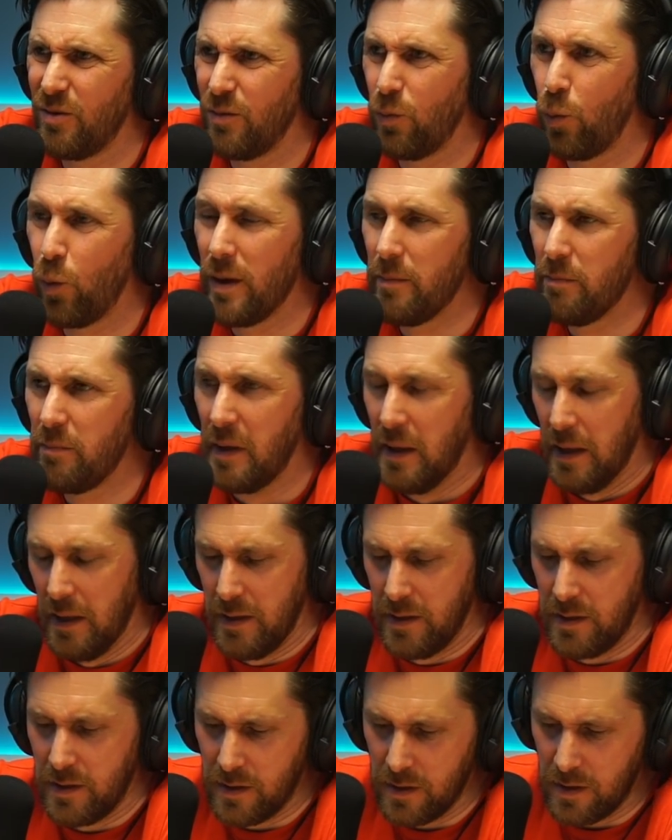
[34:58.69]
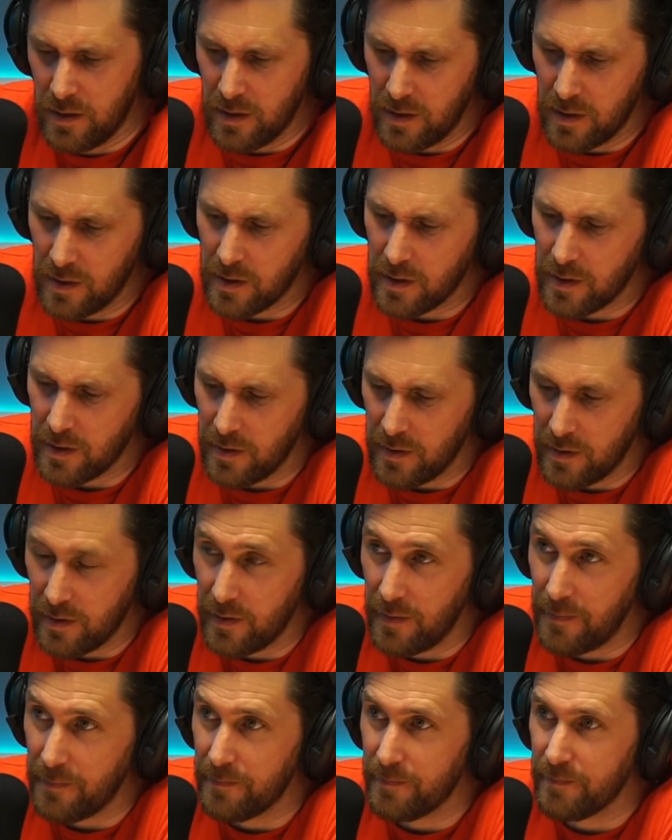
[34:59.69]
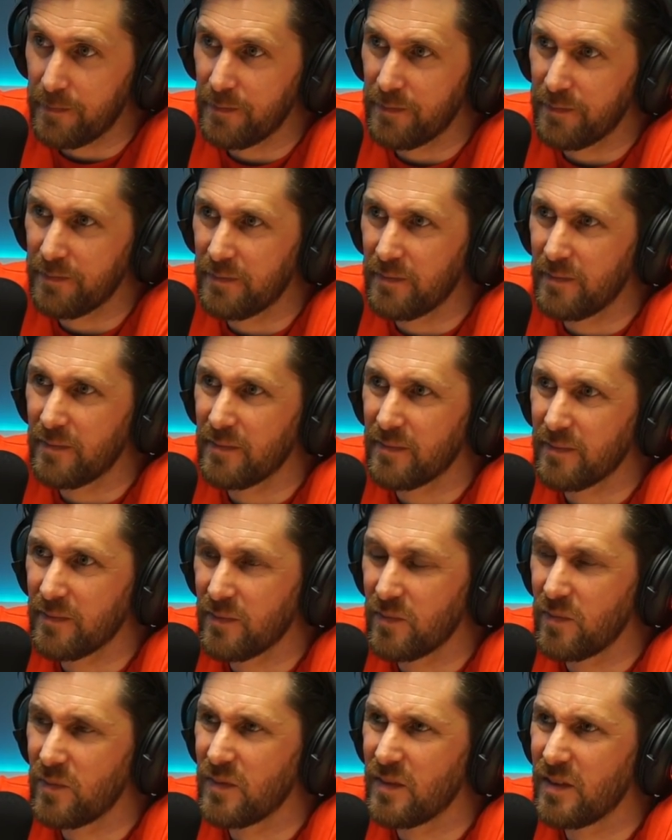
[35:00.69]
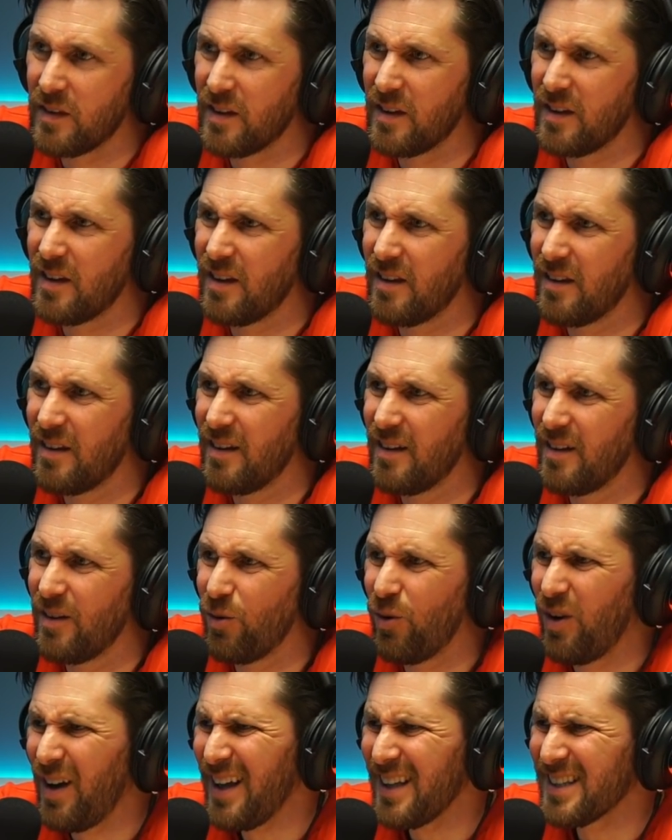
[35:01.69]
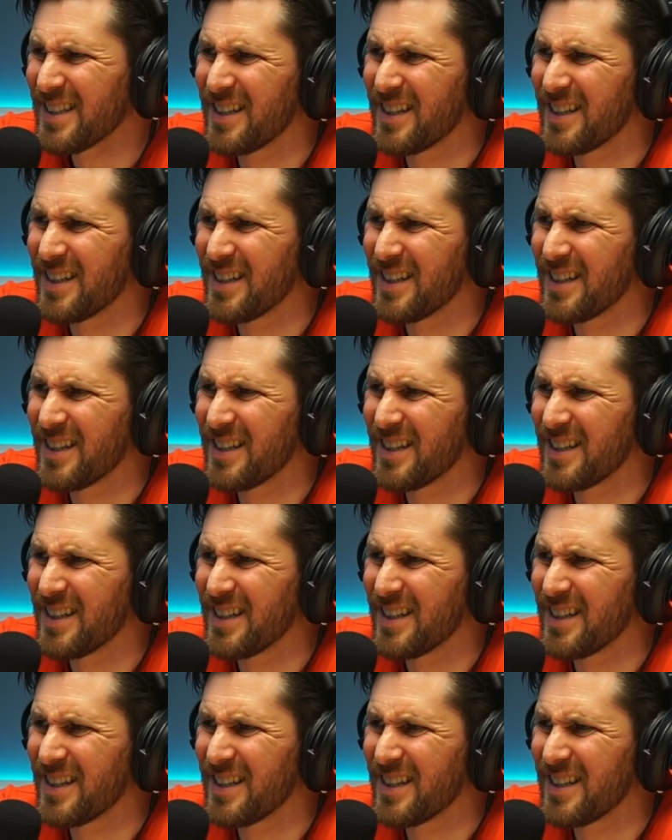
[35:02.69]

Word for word: Wimp. No man, it was crazy. I had a bruise on my arm, dude. From what?